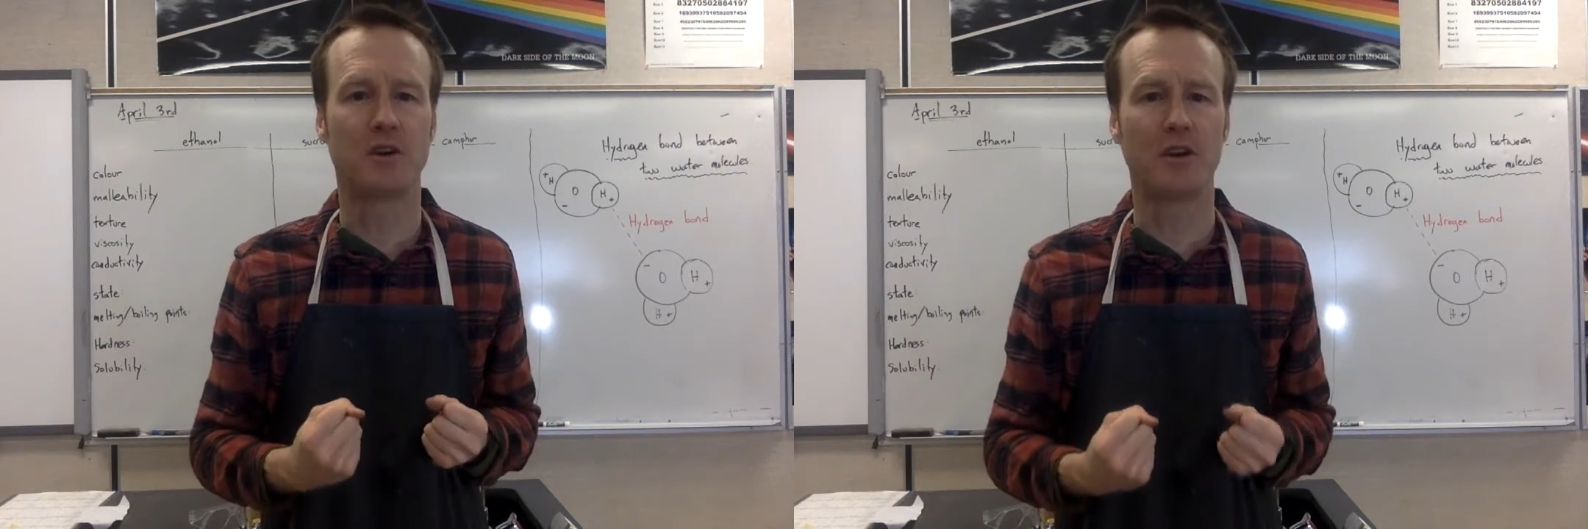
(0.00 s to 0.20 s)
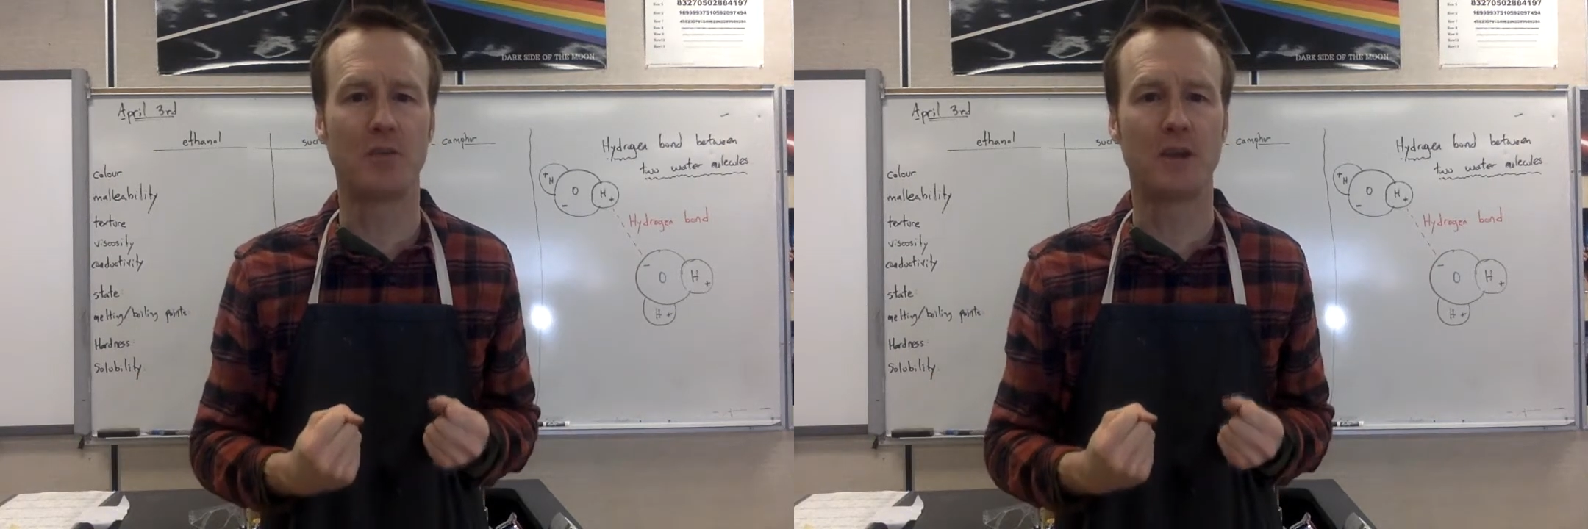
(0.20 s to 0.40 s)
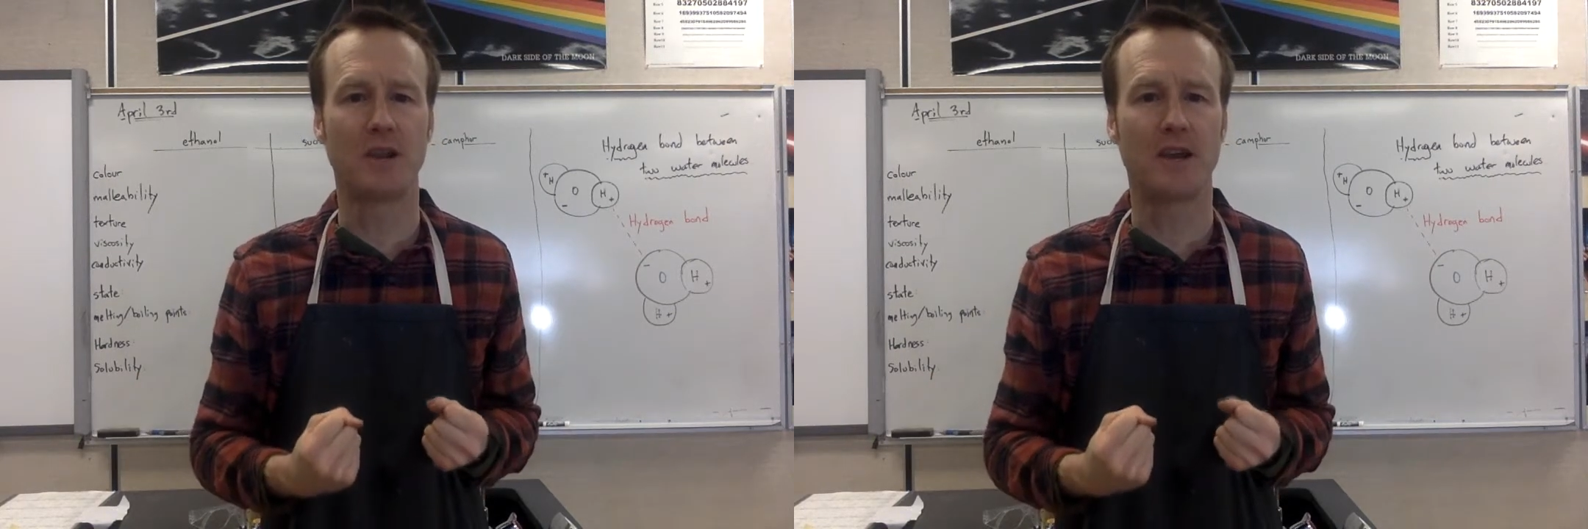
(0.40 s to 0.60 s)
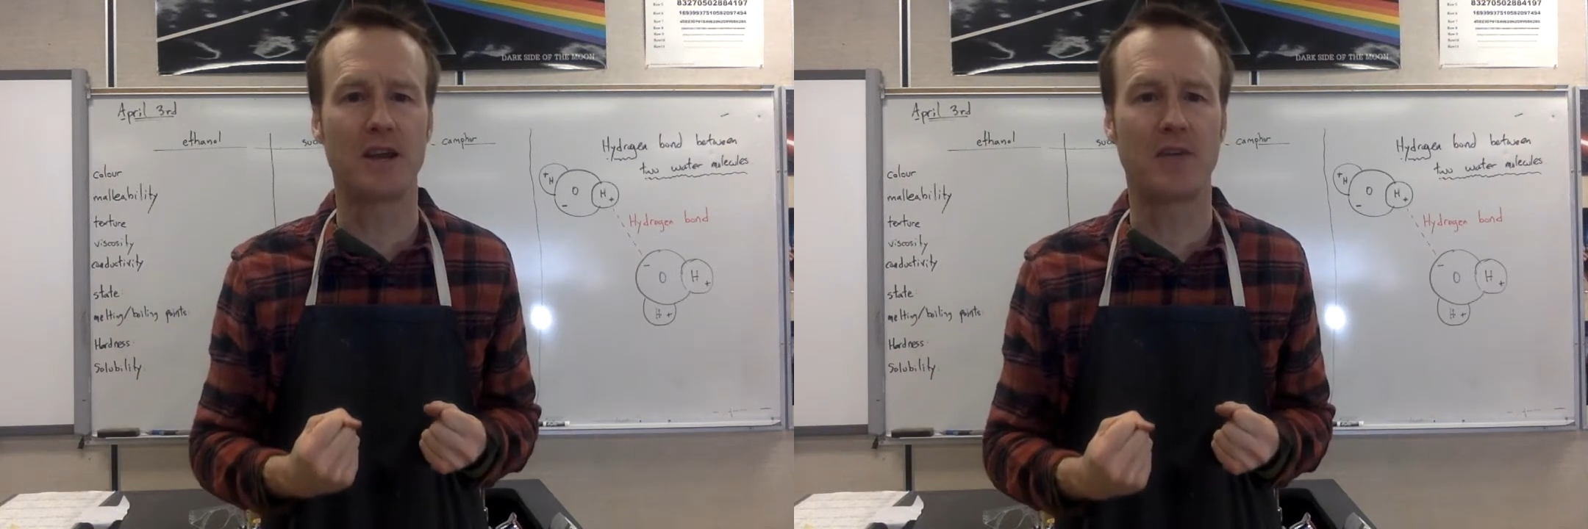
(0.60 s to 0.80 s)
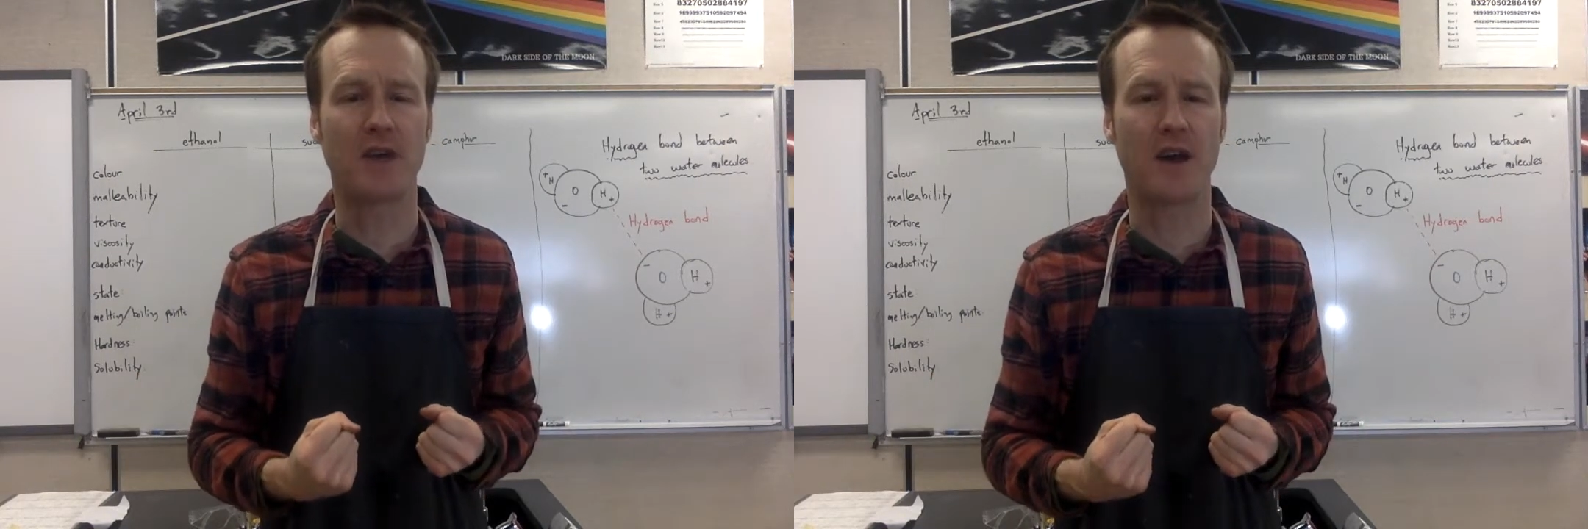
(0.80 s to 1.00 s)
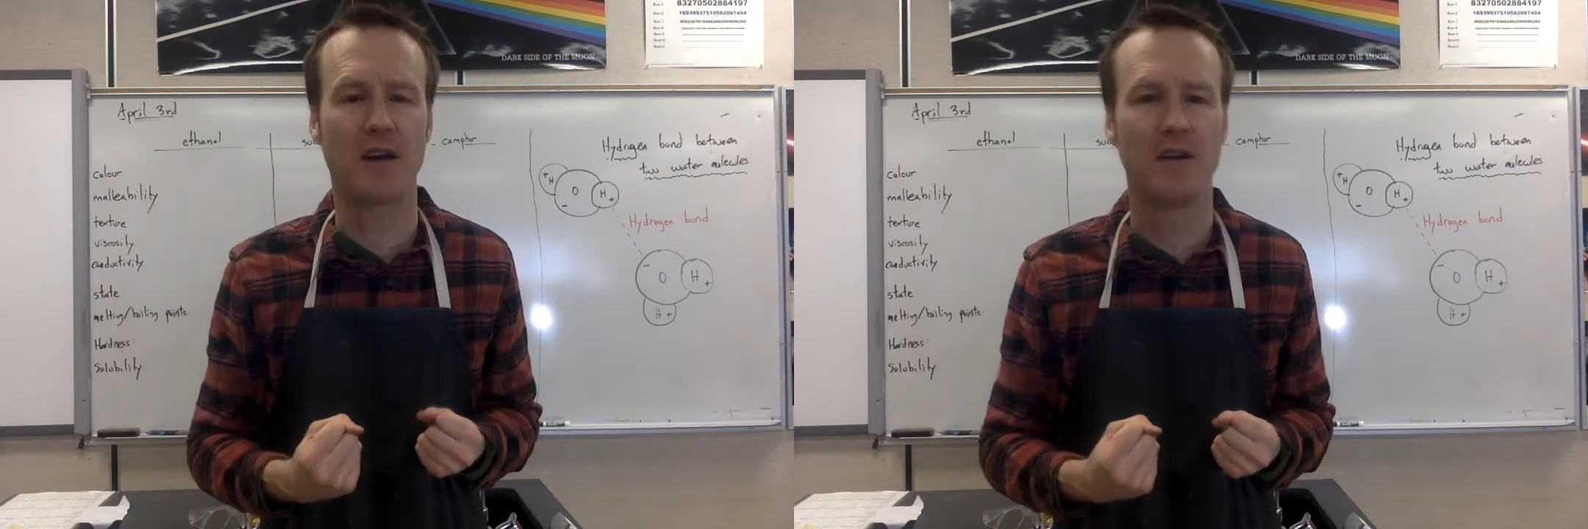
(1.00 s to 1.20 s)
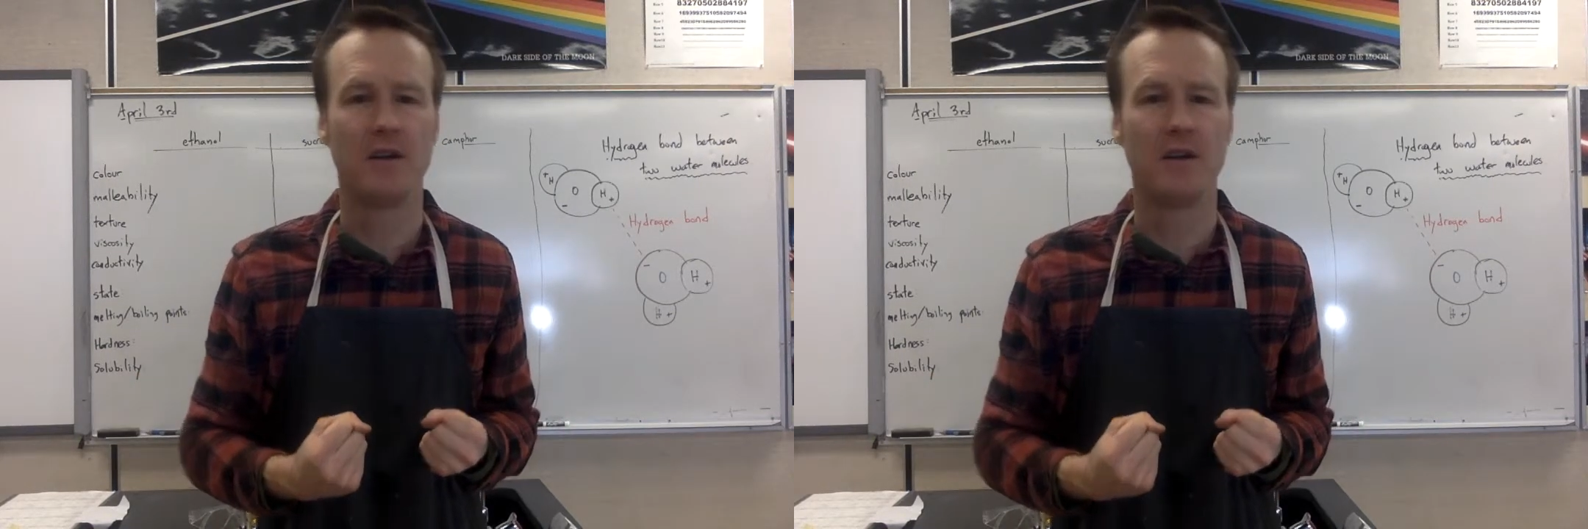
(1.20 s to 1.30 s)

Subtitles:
little bit like that